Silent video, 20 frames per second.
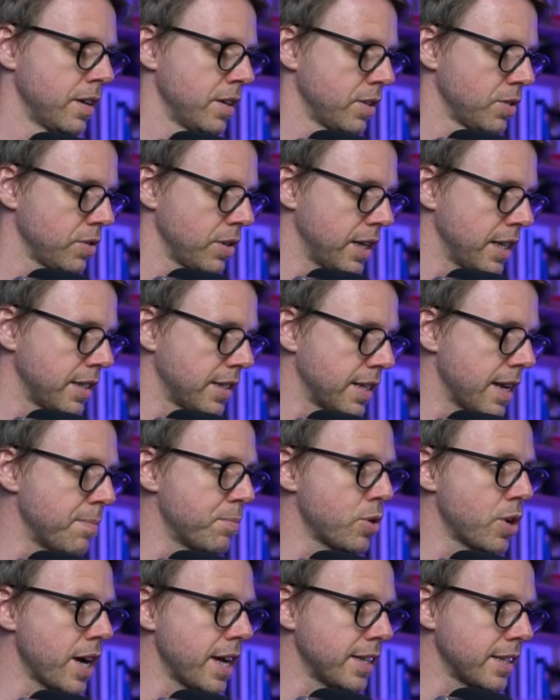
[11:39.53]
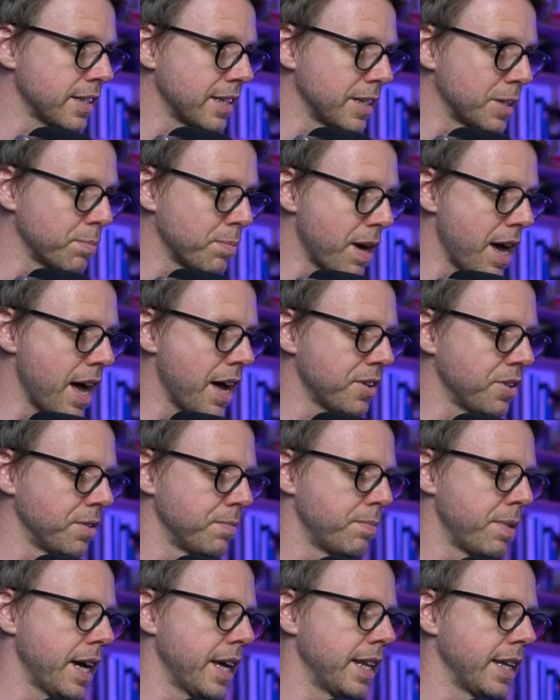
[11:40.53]
So let's summarize this part on
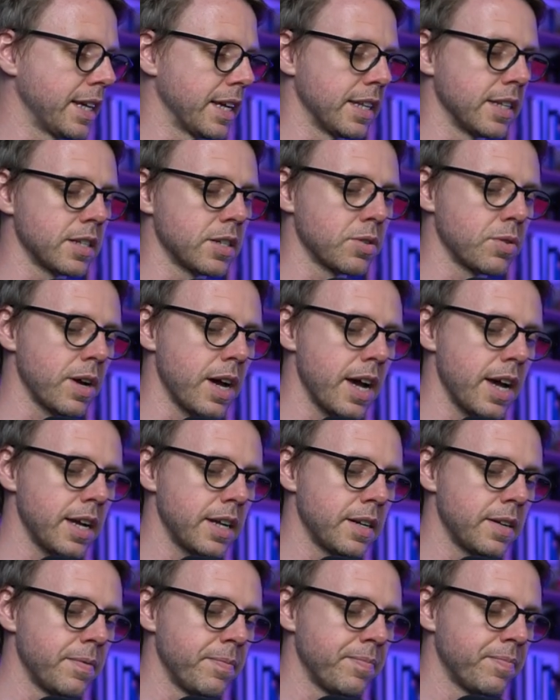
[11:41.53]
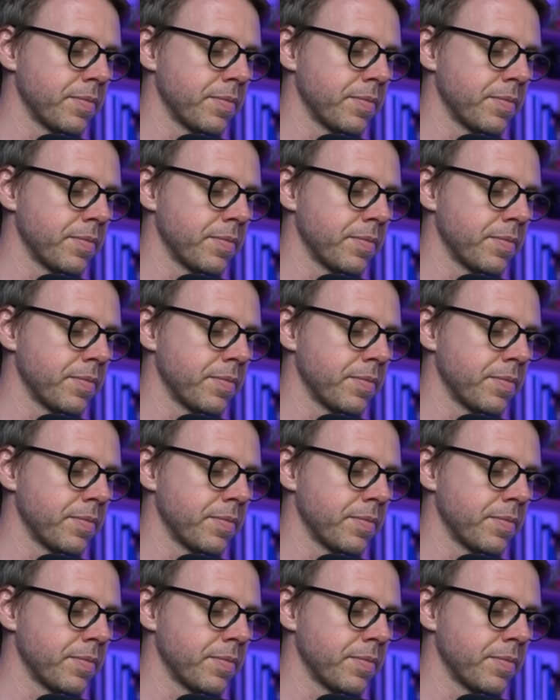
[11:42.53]
padding and stride.